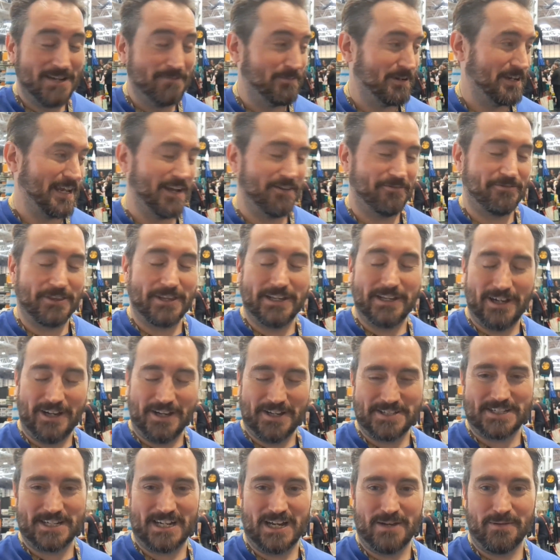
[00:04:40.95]
But yeah, for the
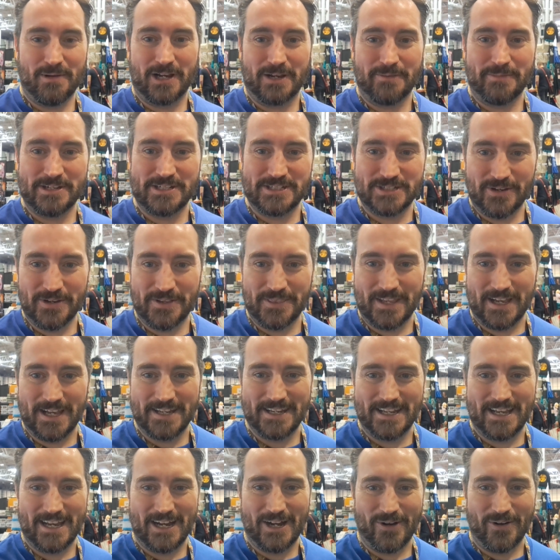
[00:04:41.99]
last time, I'm going to be doing
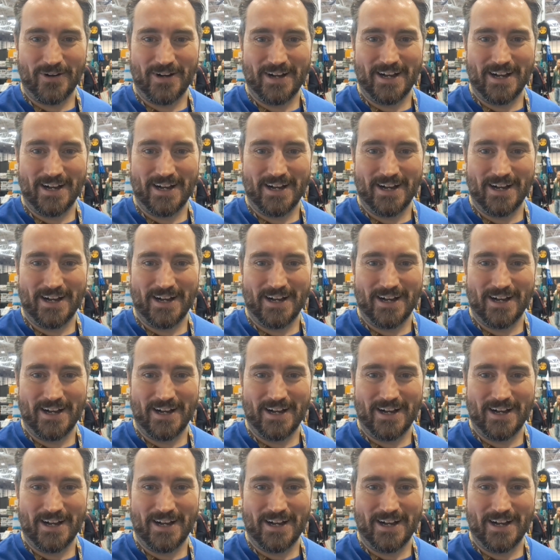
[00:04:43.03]
that now.